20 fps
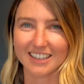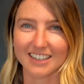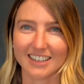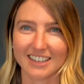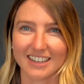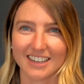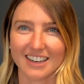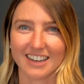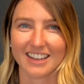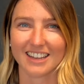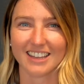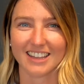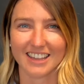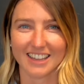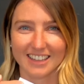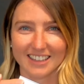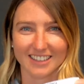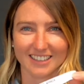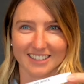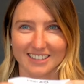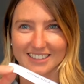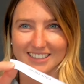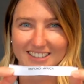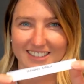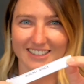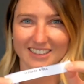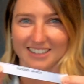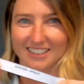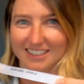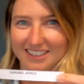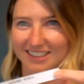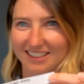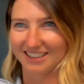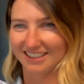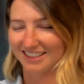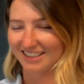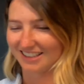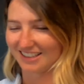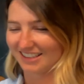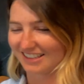Stoked. Episode 10
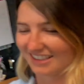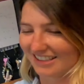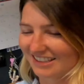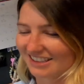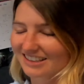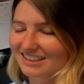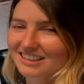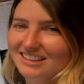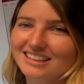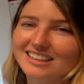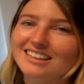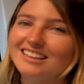coming at you.